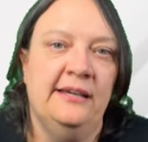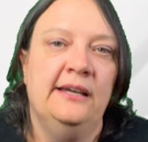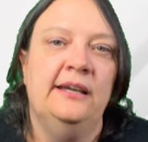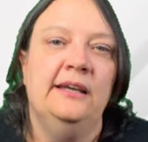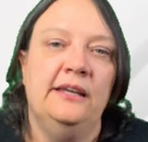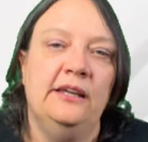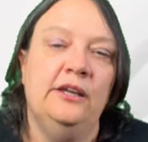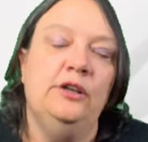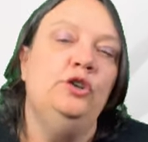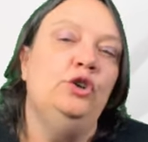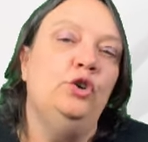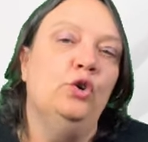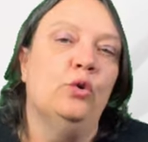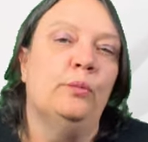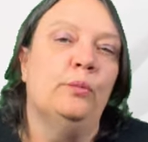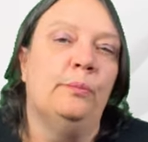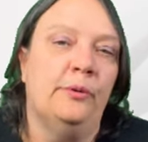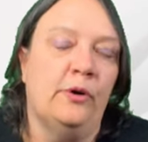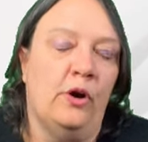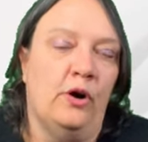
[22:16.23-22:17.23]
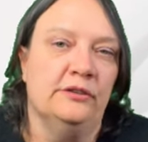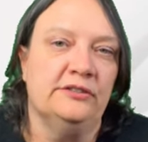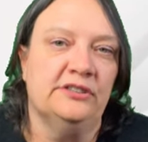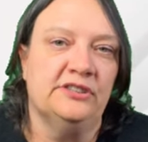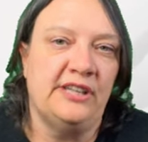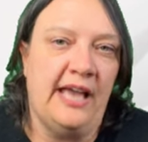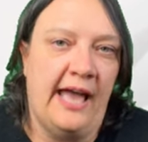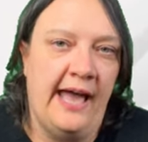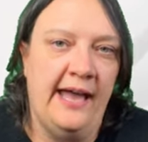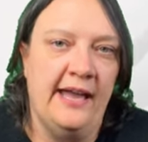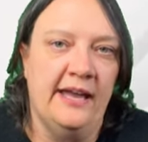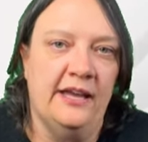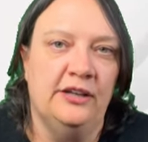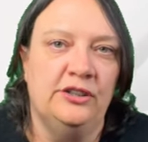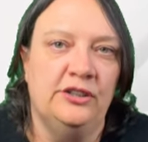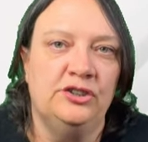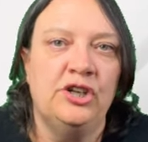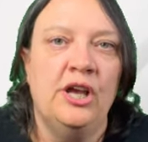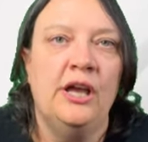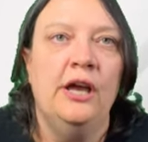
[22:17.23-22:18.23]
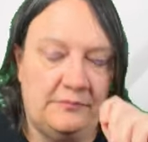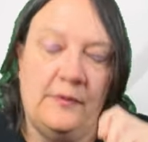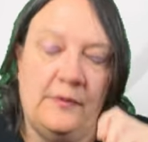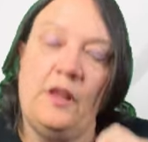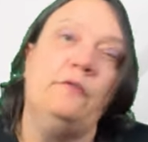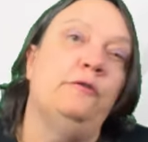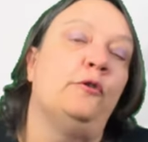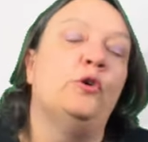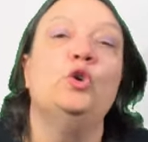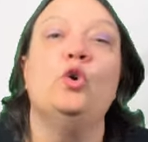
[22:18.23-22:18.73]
in your Bronze Age for